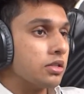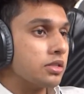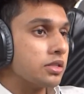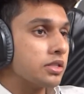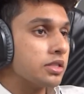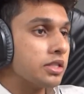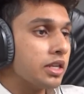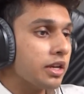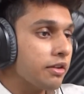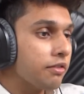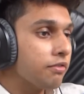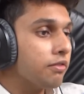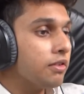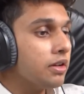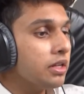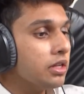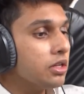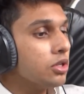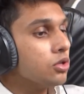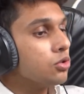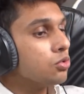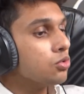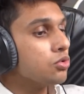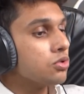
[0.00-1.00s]

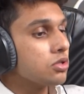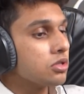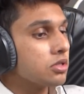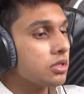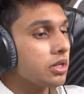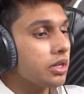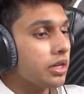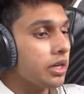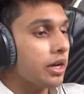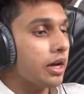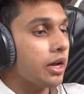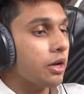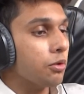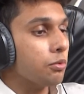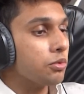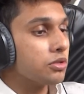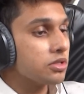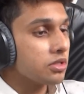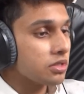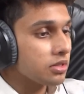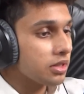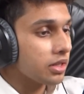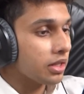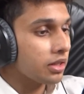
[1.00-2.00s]
safely use AI,
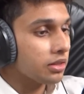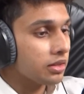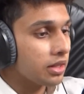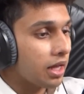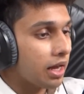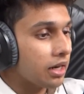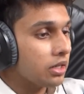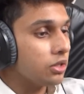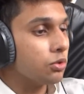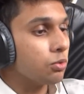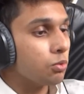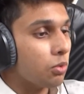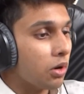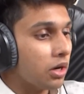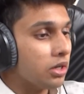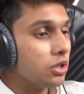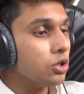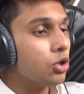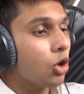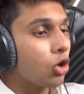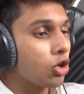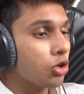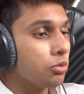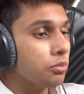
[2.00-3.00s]
which is like that
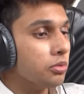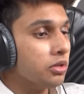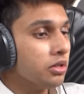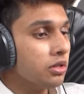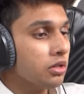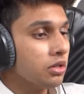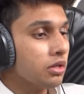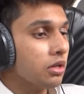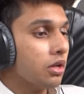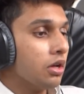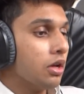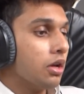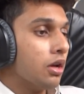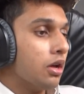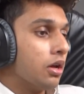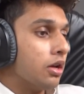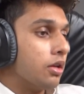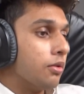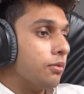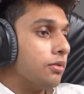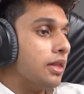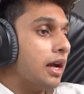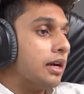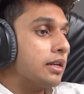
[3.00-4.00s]
one document
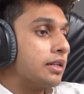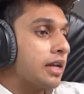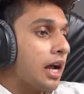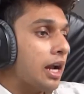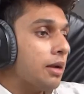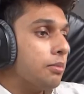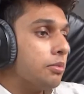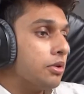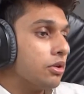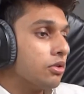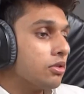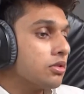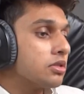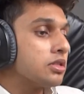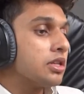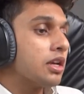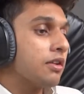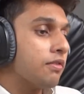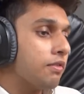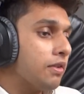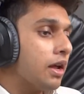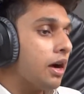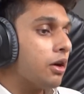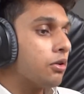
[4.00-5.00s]
that can be,
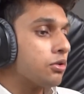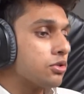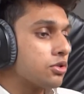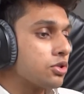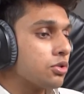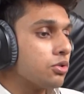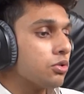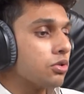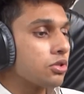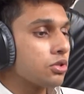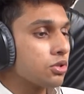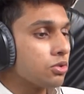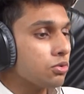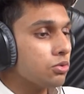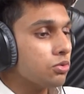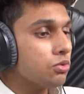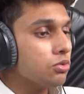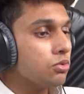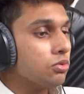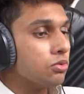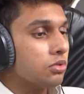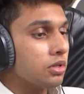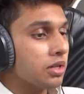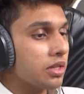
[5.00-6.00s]
safely outsourced
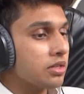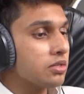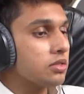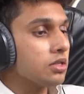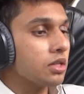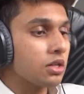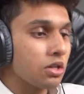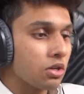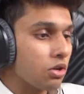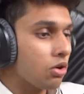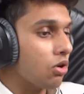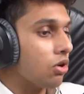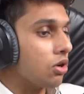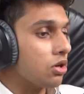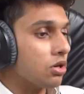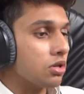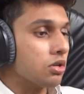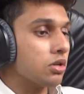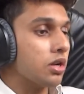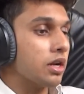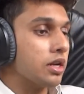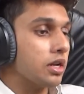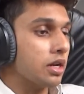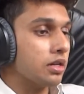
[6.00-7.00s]
to, let's say,
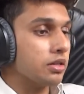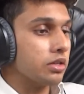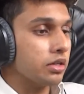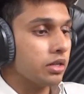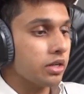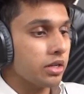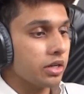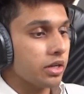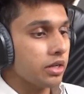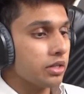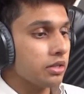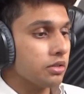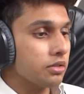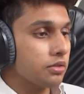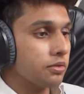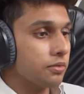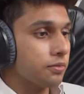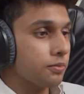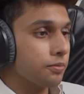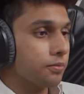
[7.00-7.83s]
Claude or any other AI?